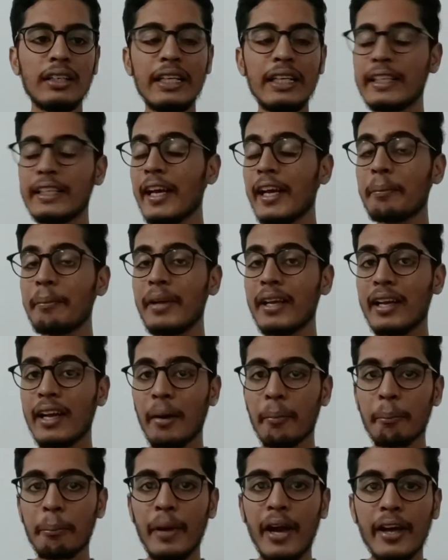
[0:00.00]
It can be
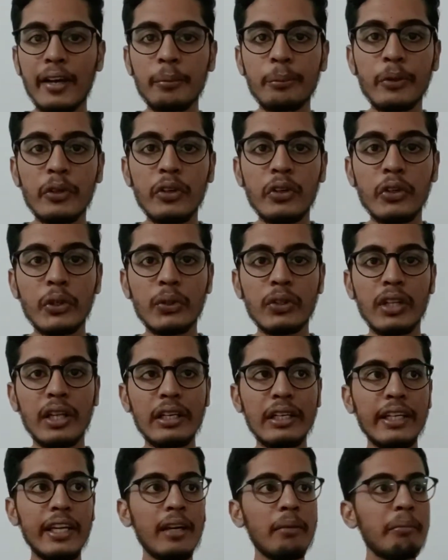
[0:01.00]
comparable to
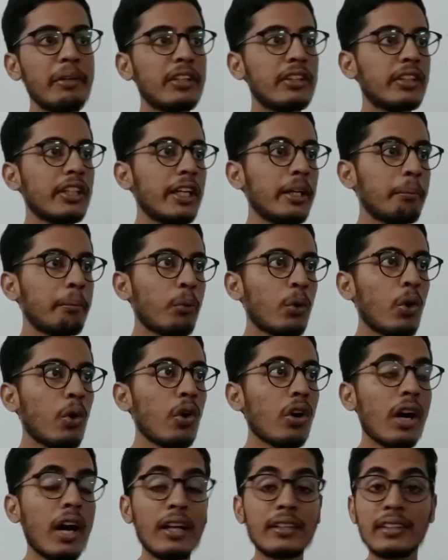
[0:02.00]
the Realme 3
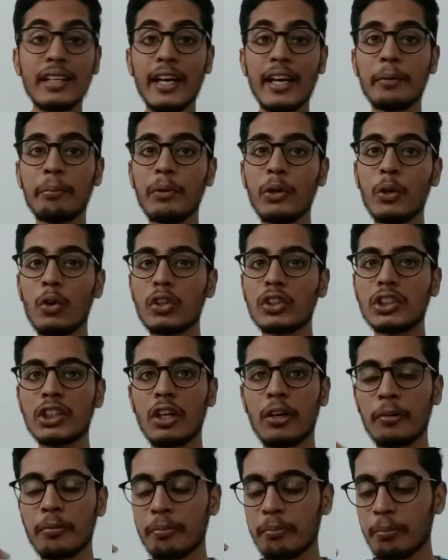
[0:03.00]
Pro and the Redmi Note
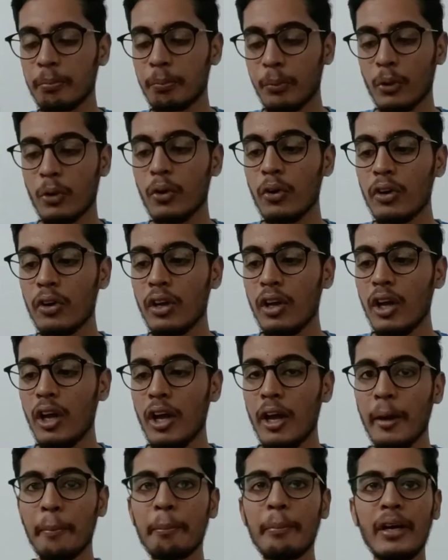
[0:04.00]
7 Pro,
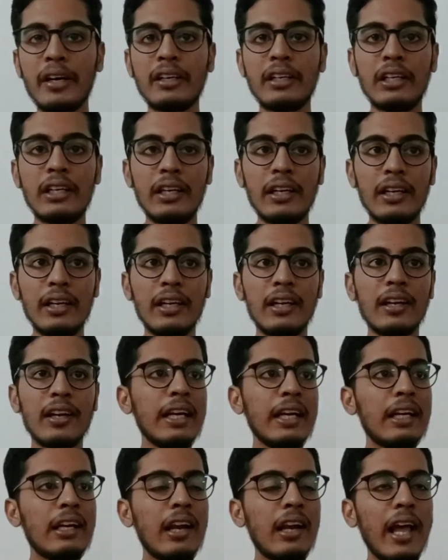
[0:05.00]
but
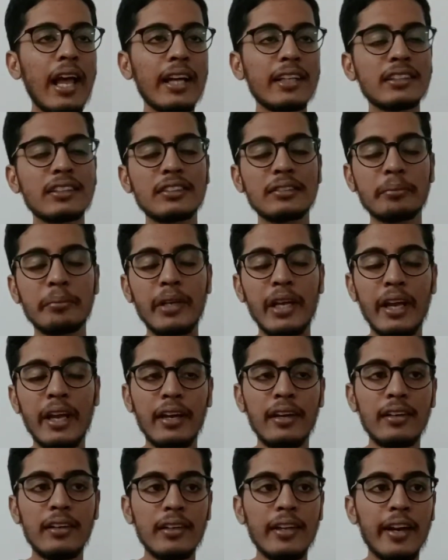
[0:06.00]
it lags
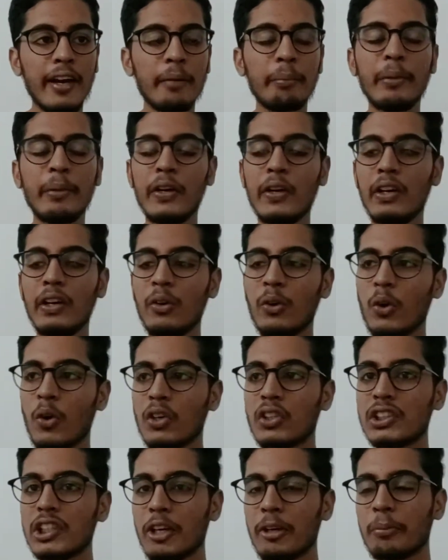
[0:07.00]
behind the Redmi
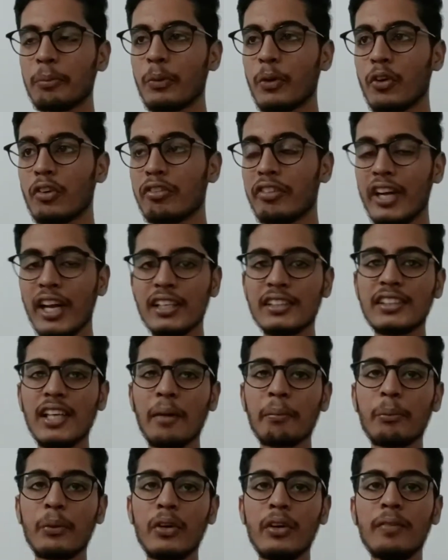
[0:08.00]
Note 7 Pro. For
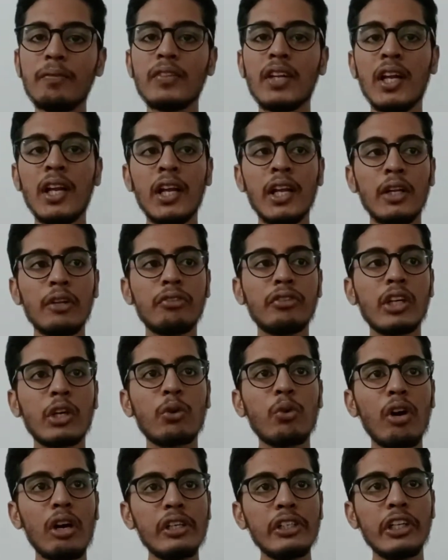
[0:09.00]
example, if the
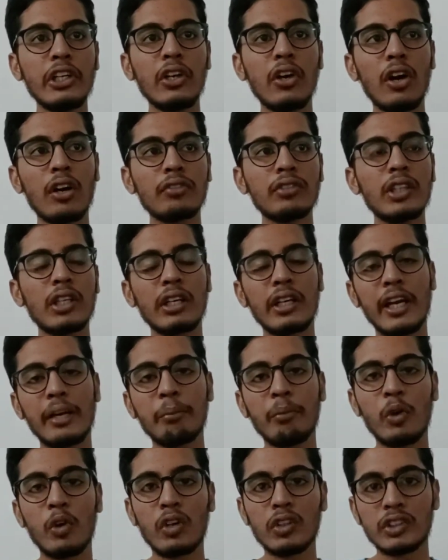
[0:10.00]
quality of the
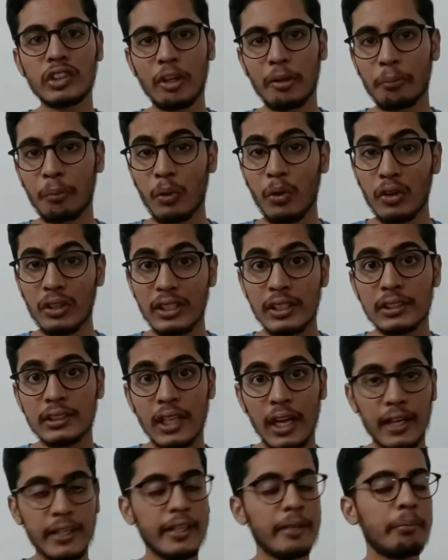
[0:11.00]
Redmi Note 7 Pro
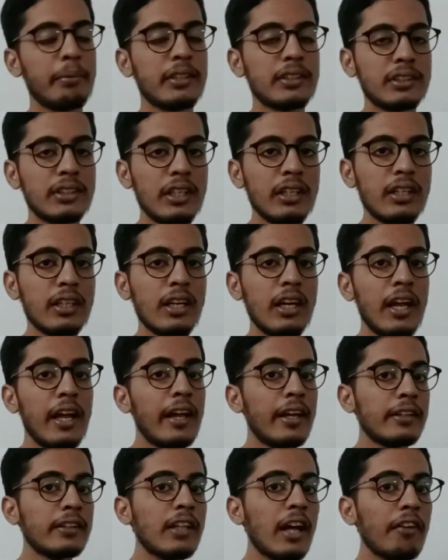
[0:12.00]
is 100%,
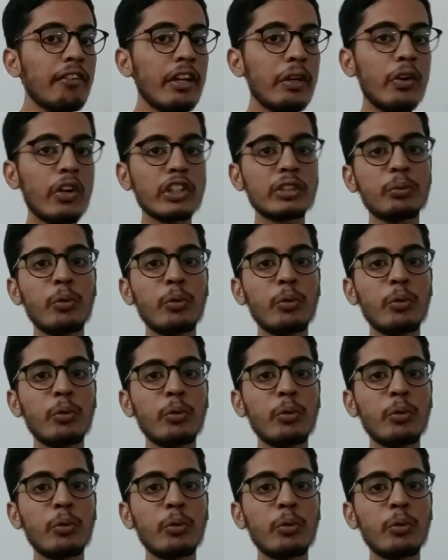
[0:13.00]
the Vivo